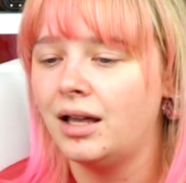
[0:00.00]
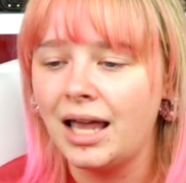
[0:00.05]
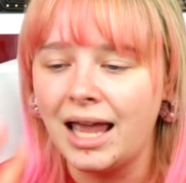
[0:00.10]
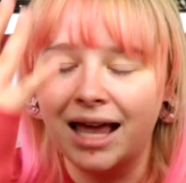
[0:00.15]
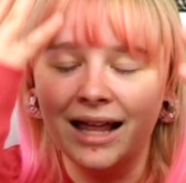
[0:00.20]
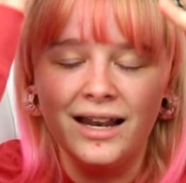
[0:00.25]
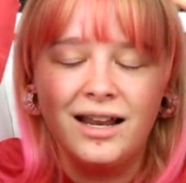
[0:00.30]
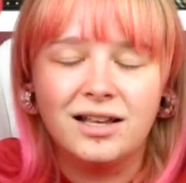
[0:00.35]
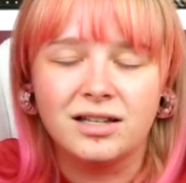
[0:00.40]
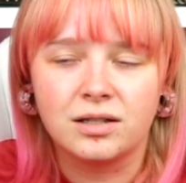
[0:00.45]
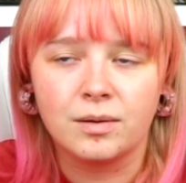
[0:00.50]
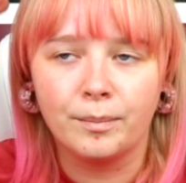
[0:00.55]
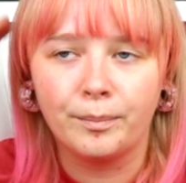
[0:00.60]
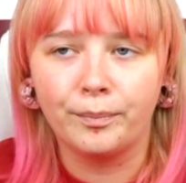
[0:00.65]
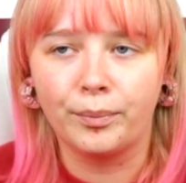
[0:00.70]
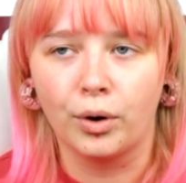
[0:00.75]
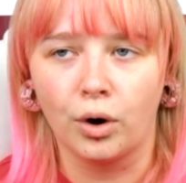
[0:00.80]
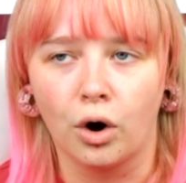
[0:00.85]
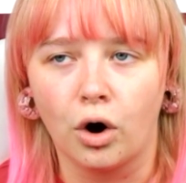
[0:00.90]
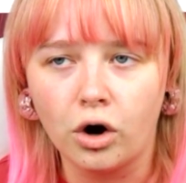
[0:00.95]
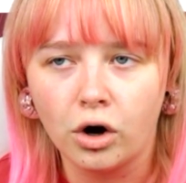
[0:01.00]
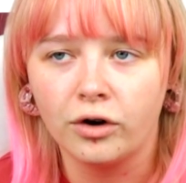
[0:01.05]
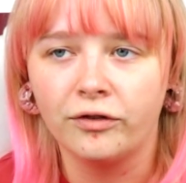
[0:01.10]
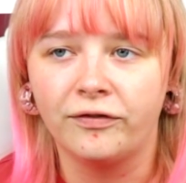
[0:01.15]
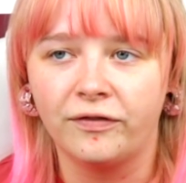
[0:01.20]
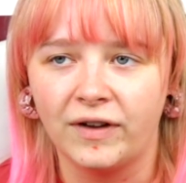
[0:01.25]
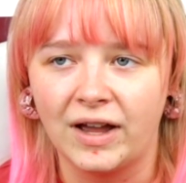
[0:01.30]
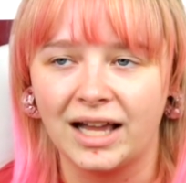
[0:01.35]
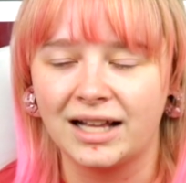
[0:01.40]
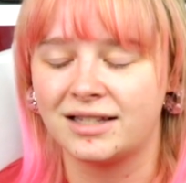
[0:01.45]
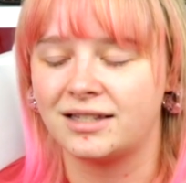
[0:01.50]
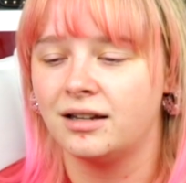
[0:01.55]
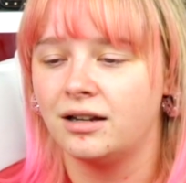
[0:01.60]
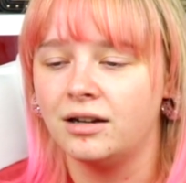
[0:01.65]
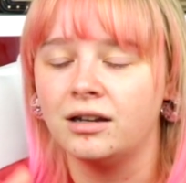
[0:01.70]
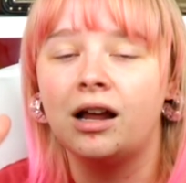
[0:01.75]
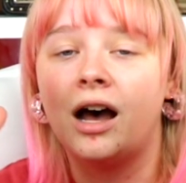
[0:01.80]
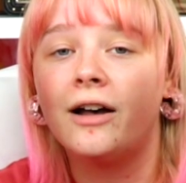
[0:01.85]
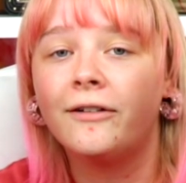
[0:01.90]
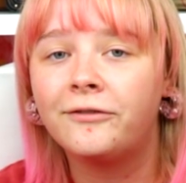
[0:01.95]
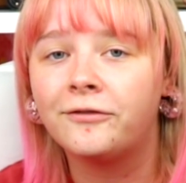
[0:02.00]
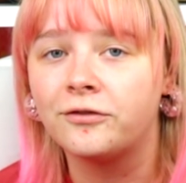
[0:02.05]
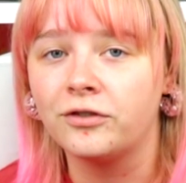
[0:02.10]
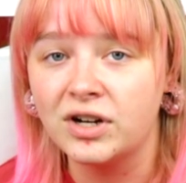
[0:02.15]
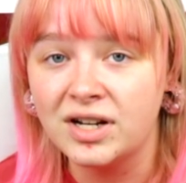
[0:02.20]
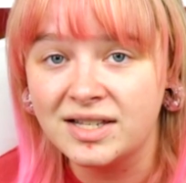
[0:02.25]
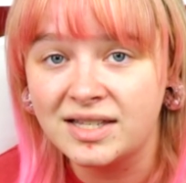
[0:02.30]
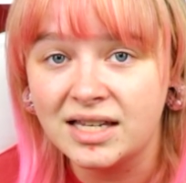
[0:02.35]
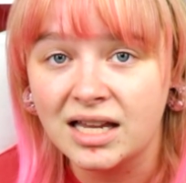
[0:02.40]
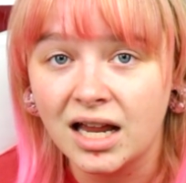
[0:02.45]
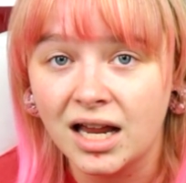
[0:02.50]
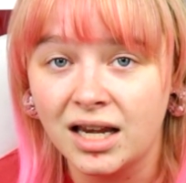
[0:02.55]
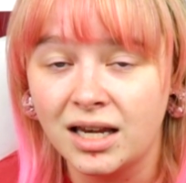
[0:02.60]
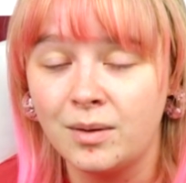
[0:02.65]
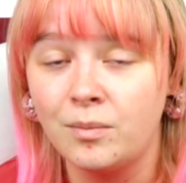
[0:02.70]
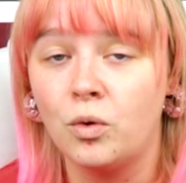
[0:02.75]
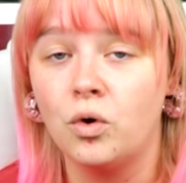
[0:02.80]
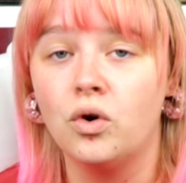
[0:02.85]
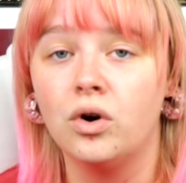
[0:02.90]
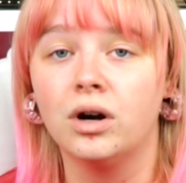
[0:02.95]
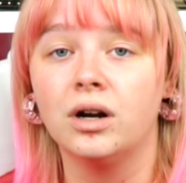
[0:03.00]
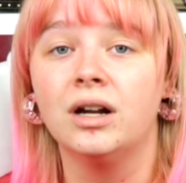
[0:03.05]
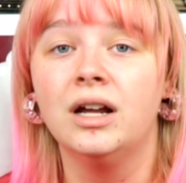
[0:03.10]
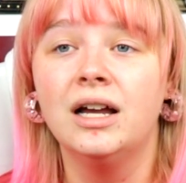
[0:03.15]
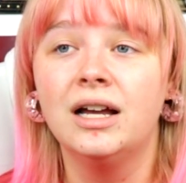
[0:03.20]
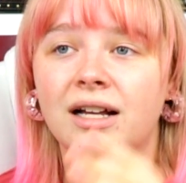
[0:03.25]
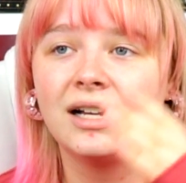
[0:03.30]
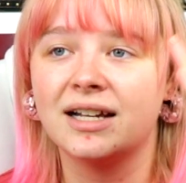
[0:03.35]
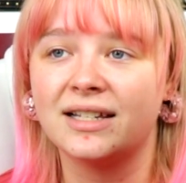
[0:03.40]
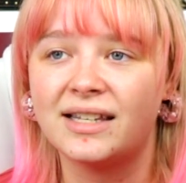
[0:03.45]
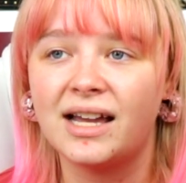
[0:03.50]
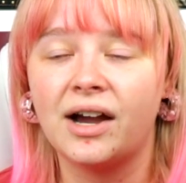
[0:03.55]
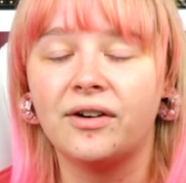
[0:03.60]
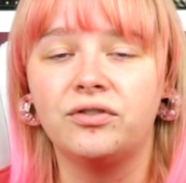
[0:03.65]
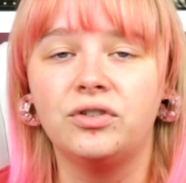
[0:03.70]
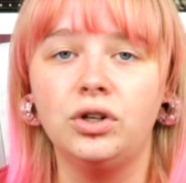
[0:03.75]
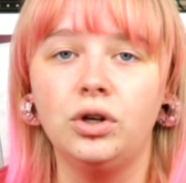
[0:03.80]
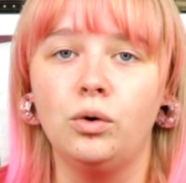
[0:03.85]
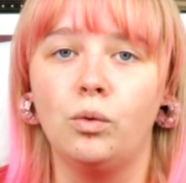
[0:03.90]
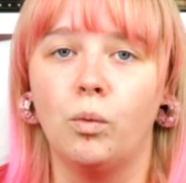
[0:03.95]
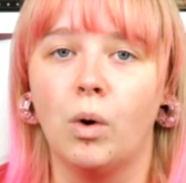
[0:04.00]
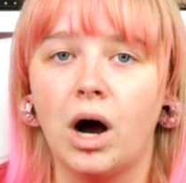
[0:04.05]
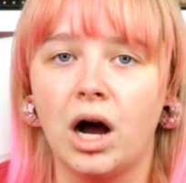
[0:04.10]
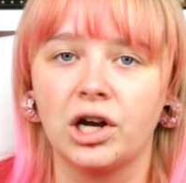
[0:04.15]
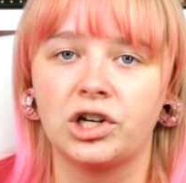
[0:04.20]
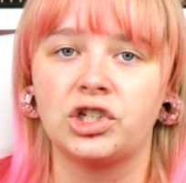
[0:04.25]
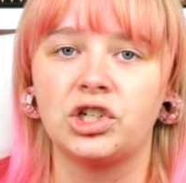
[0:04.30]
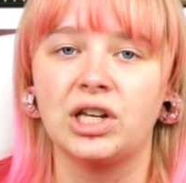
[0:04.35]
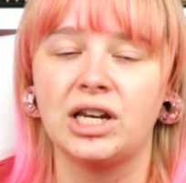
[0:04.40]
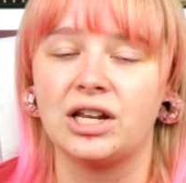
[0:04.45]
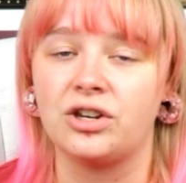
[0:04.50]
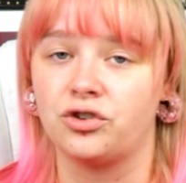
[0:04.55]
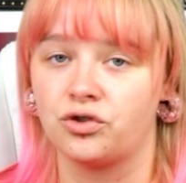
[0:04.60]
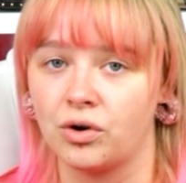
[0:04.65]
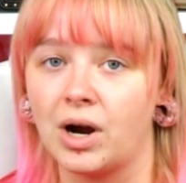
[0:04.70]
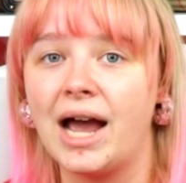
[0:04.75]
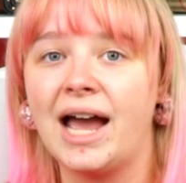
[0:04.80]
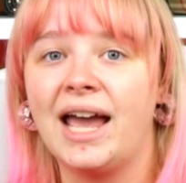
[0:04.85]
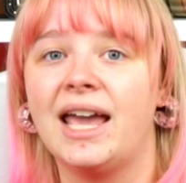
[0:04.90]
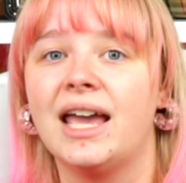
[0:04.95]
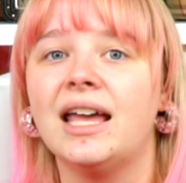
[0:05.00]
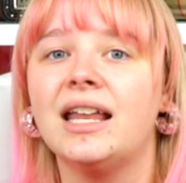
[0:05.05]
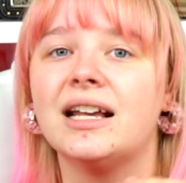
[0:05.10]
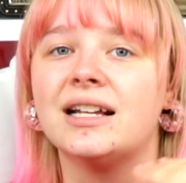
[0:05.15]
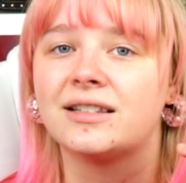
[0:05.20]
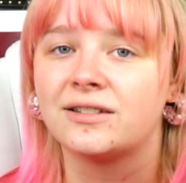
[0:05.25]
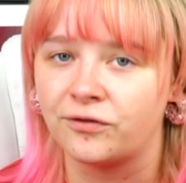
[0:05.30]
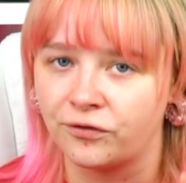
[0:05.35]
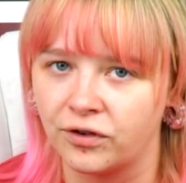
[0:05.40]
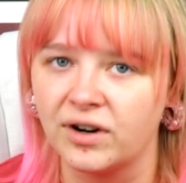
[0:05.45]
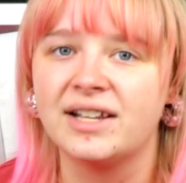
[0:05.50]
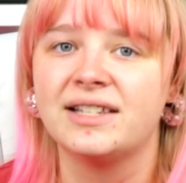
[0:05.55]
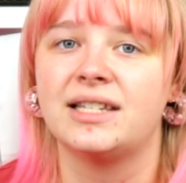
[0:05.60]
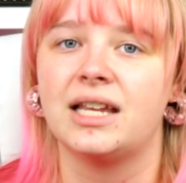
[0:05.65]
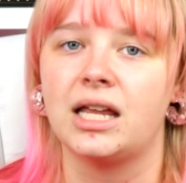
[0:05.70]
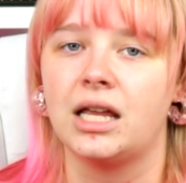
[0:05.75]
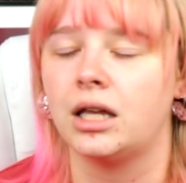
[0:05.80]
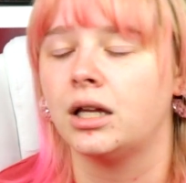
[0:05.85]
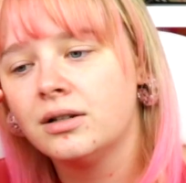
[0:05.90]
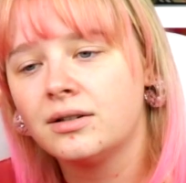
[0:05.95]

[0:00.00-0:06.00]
It is perfect, not frizzy anymore, because after you wash it and dry it, it's frizzy.